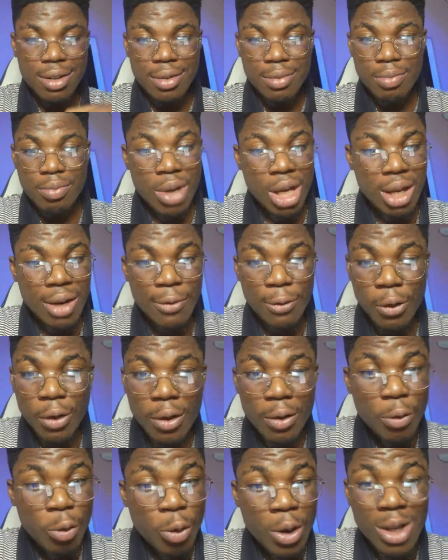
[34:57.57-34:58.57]
man, for
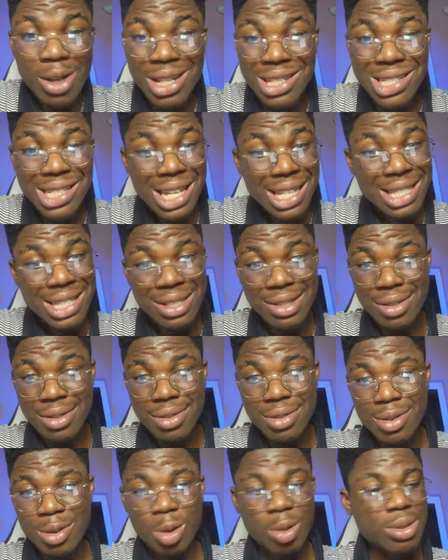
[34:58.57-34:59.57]
when you're starting,
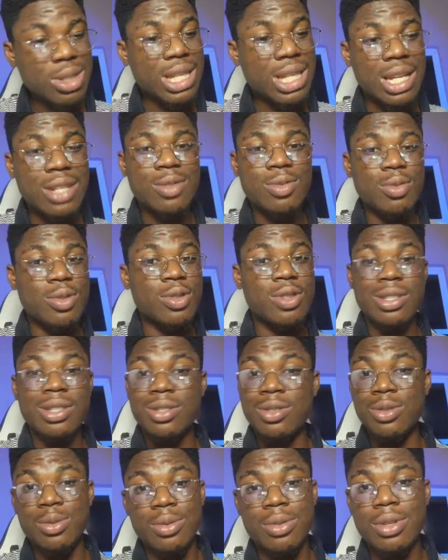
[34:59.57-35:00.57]
don't start with the
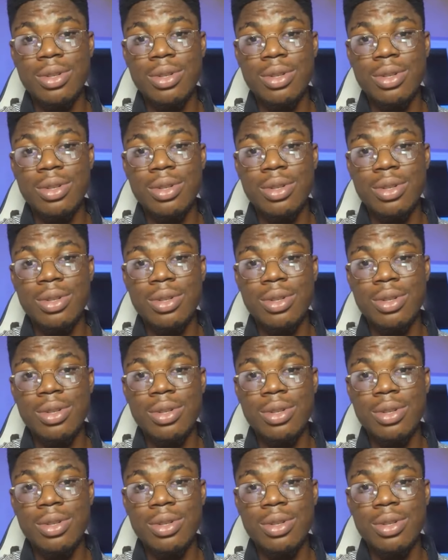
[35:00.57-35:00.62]
2.